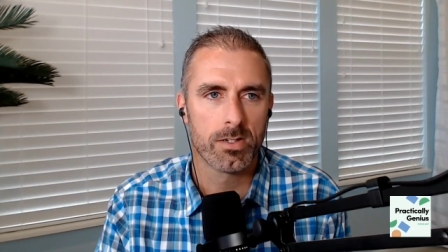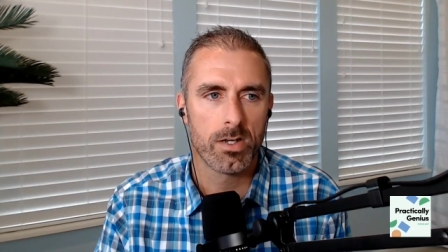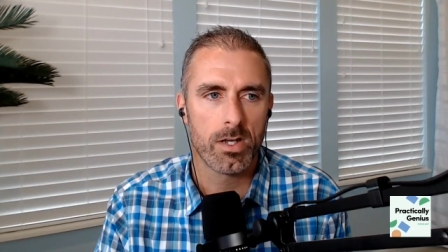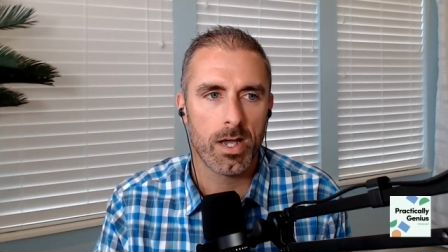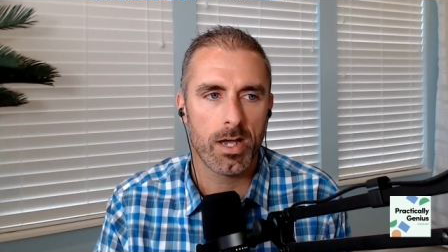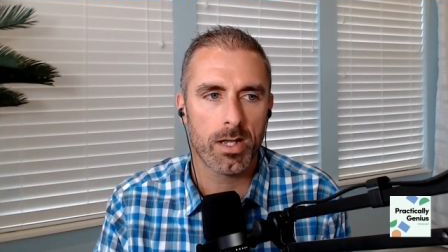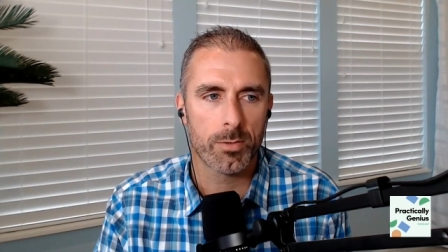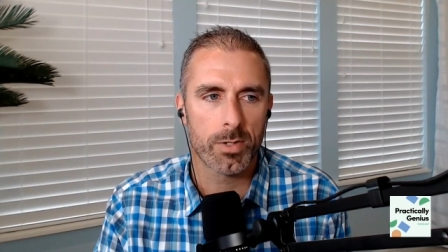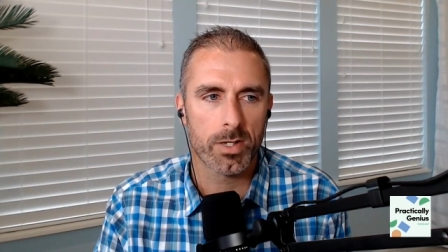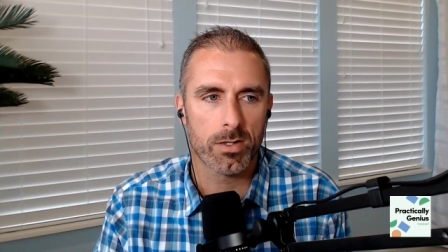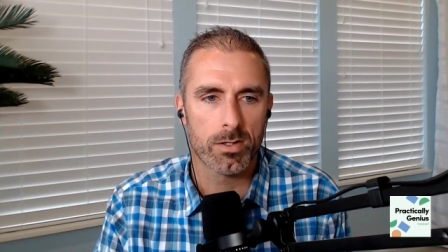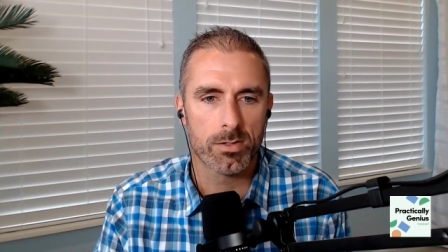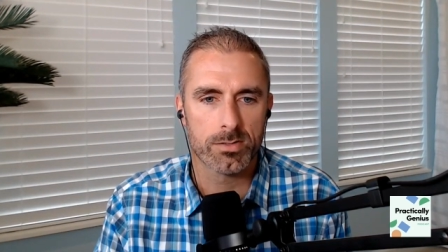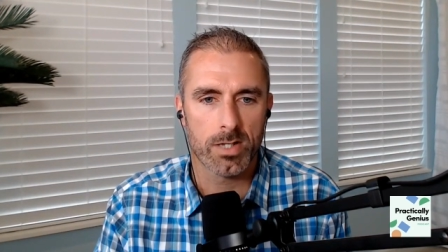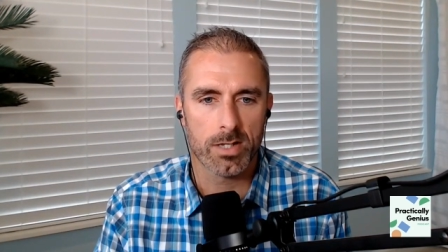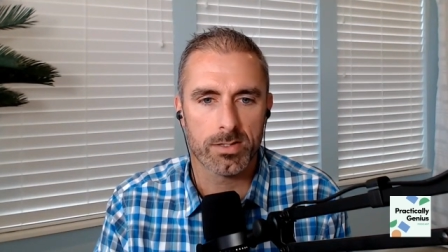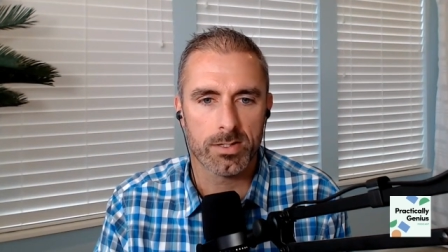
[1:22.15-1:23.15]
how do we close
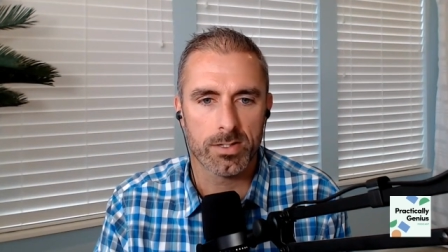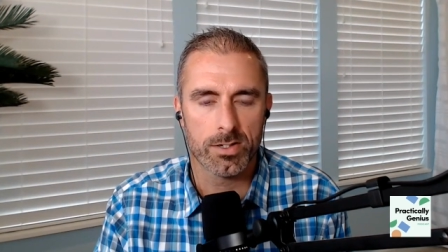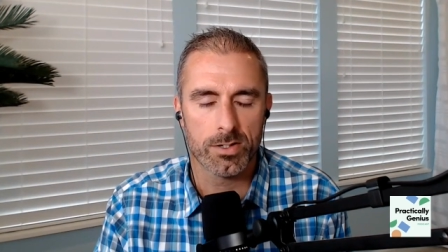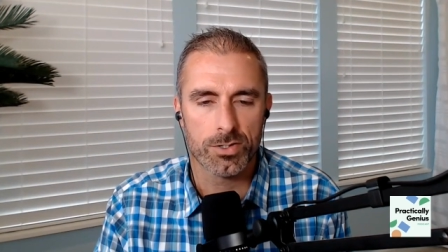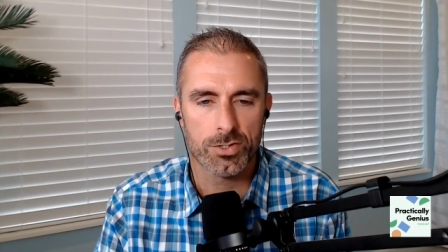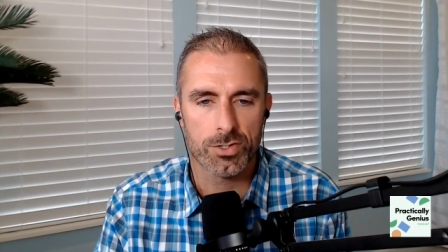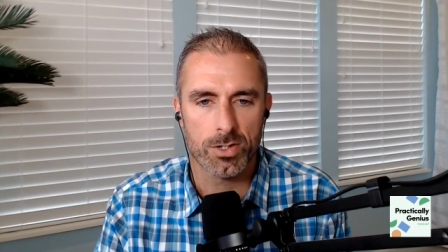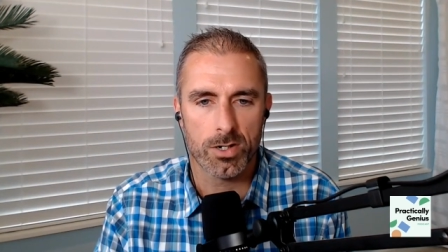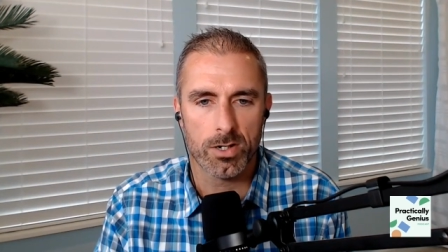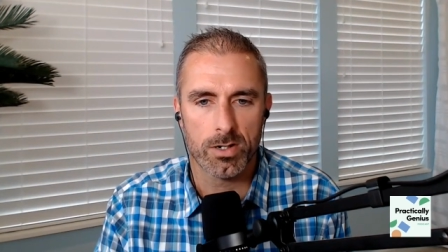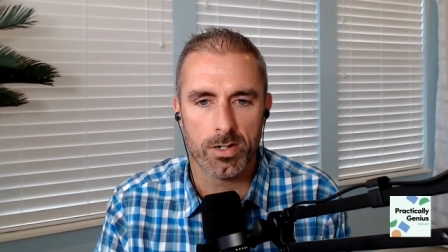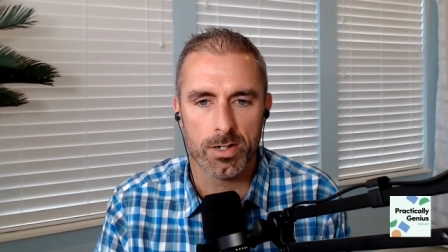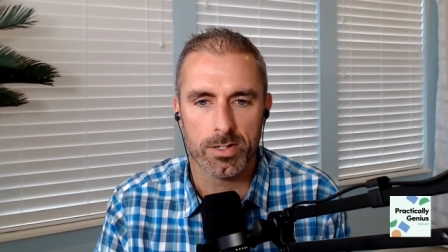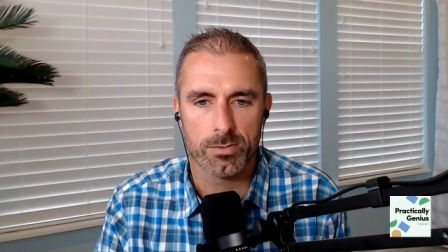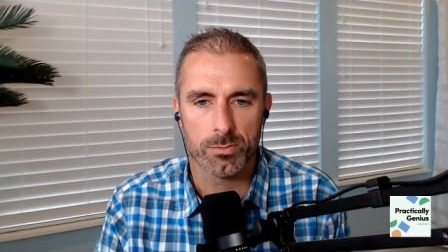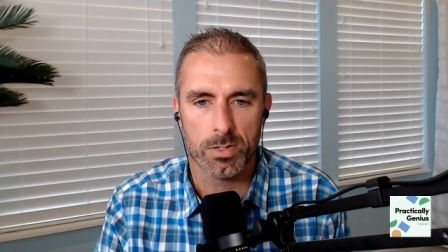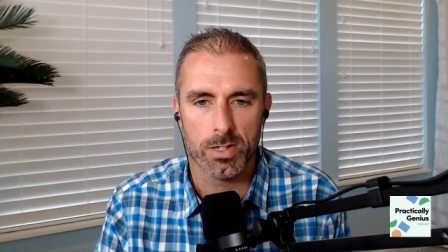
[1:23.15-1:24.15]
out the year strong
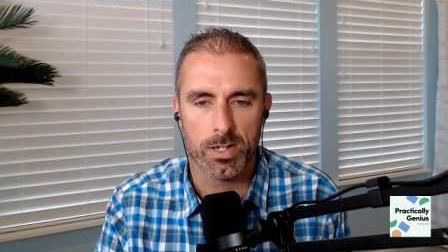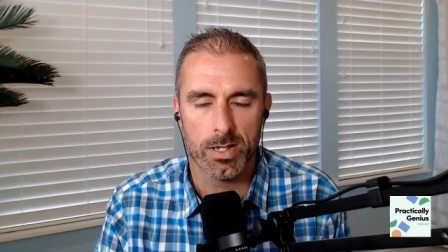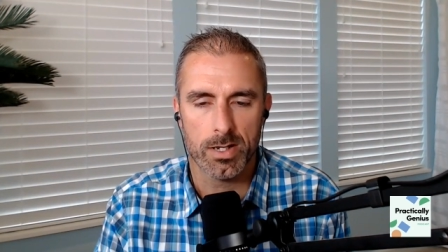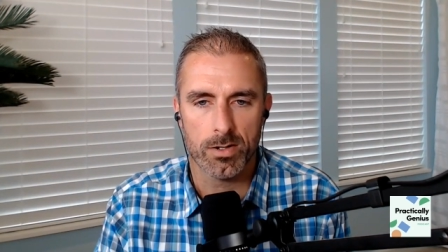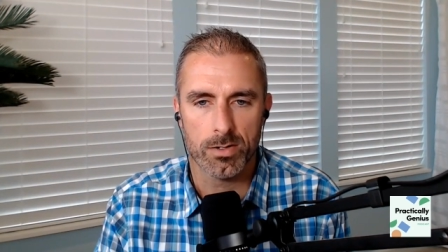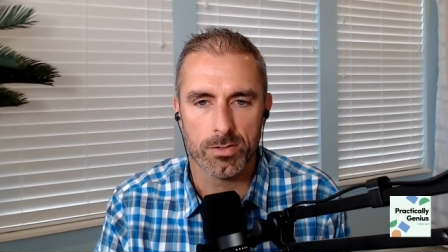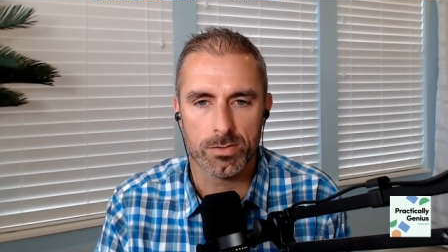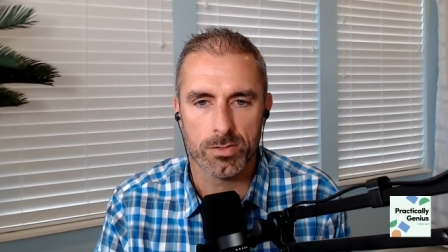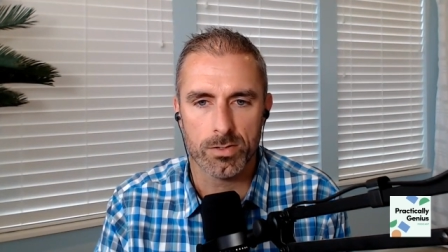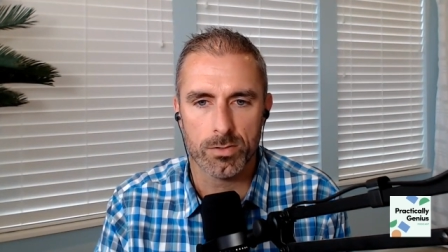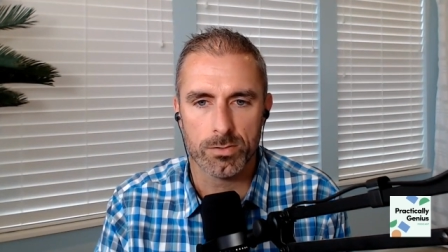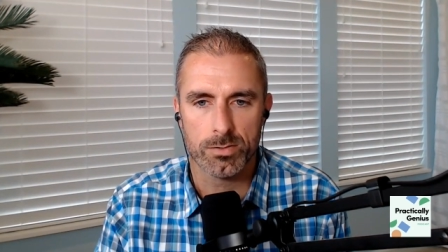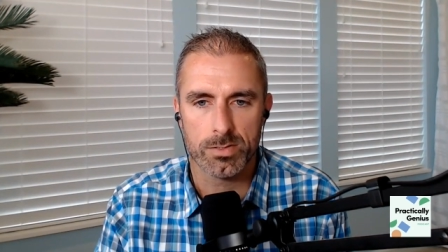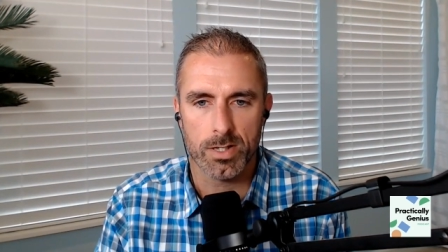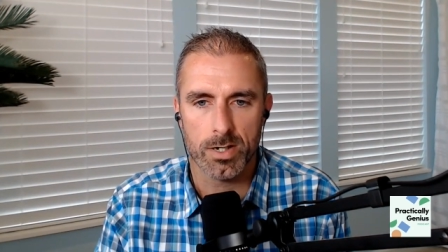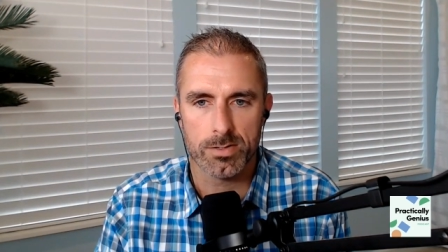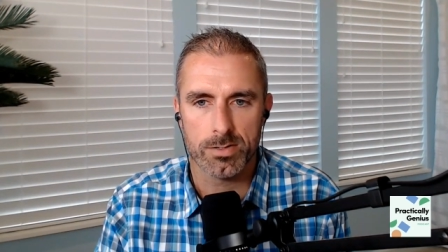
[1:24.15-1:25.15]
and also
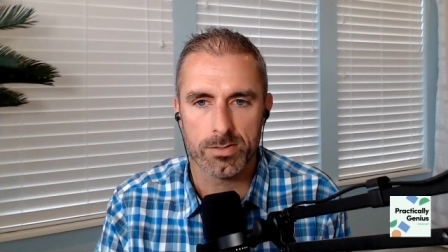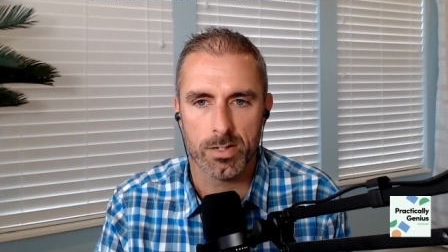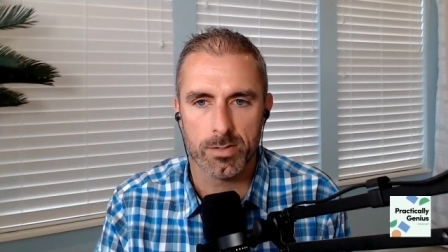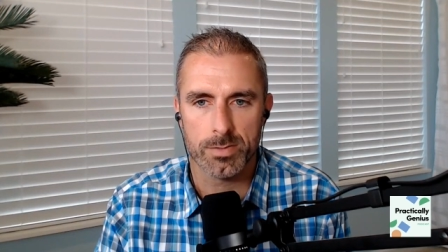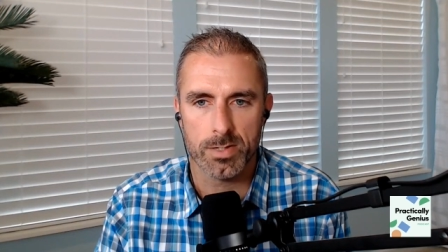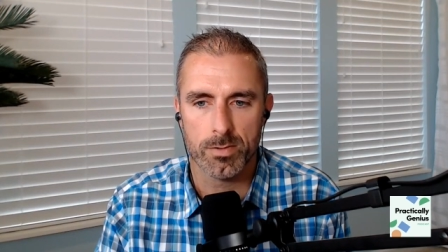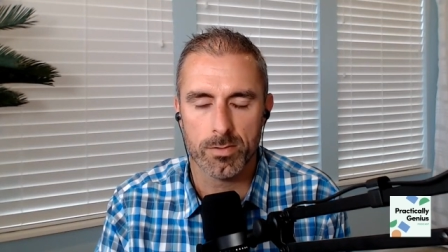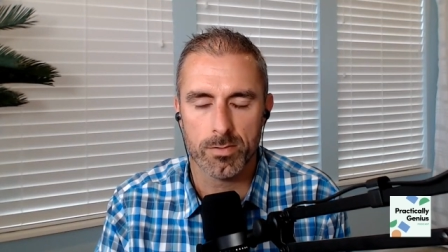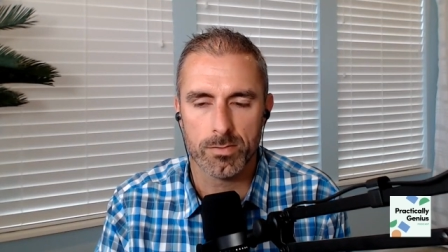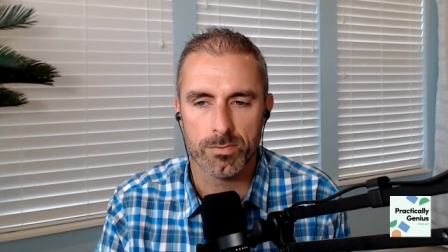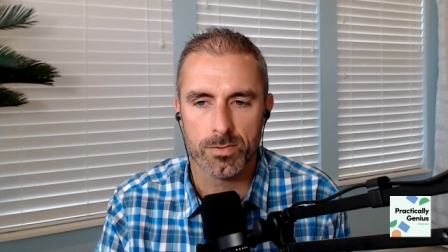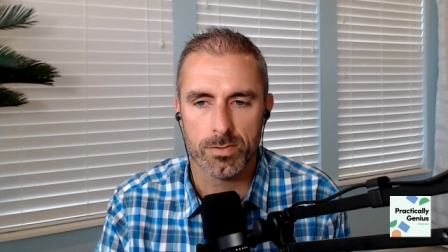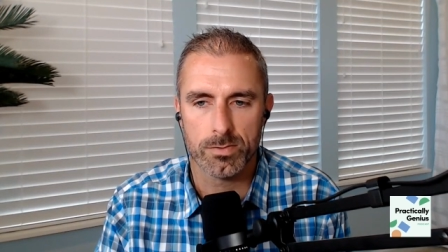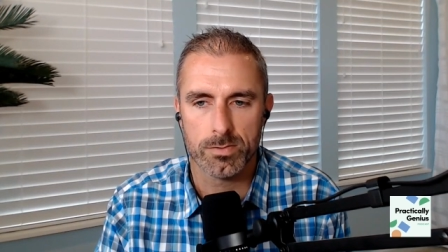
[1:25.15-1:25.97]
set ourselves up for